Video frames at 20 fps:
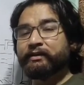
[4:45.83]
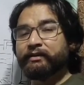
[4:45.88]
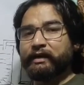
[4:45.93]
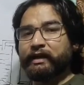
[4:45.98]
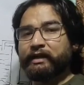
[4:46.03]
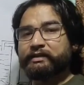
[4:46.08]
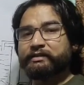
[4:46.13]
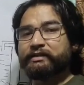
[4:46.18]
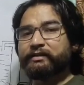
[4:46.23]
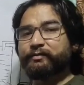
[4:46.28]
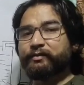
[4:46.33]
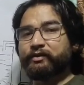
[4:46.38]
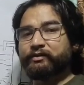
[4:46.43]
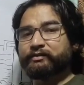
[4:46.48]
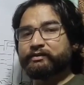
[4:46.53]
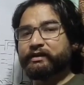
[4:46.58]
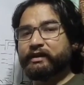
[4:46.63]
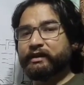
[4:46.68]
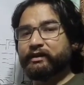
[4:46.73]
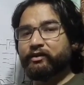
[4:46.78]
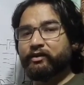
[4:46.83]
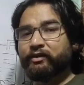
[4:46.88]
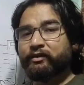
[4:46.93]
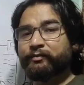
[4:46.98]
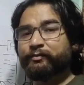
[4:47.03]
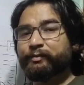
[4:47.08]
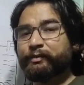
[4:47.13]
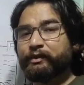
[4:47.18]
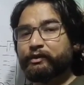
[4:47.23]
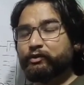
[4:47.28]
calcium oxide or
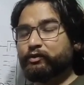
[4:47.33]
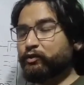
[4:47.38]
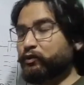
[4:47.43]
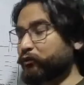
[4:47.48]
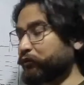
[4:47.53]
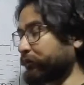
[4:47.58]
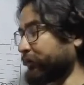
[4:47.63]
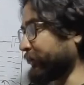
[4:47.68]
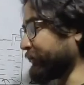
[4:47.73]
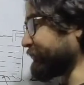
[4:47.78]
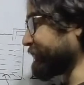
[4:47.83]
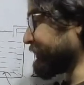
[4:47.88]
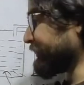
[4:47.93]
P2O5,